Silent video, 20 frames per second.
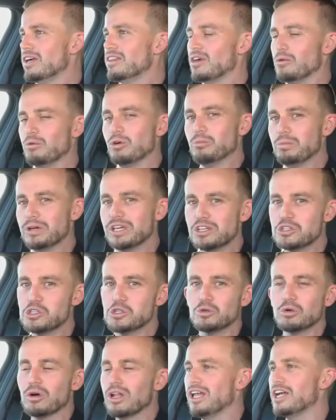There will be a
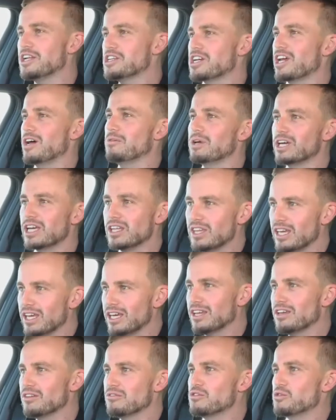dual clutch coming at the
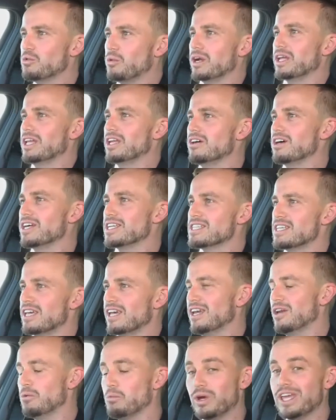end of
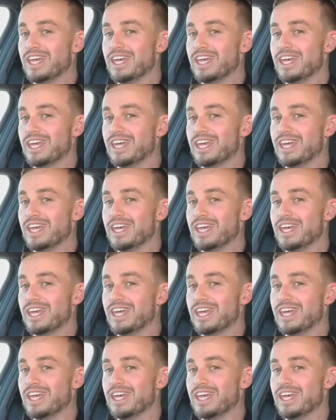2019, and